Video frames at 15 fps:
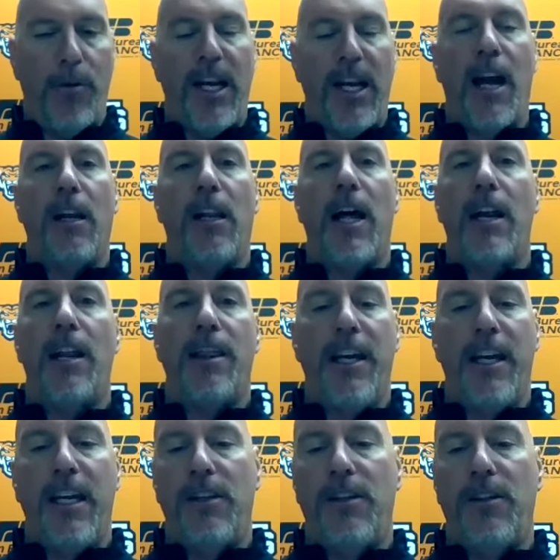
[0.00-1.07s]
we got a lot of
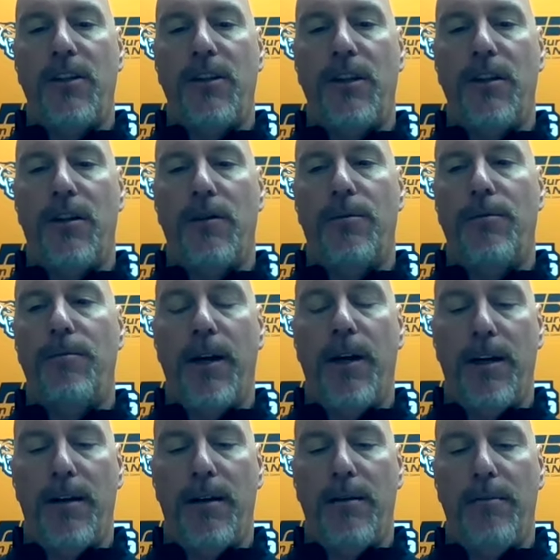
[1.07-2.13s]
things, you know, uh,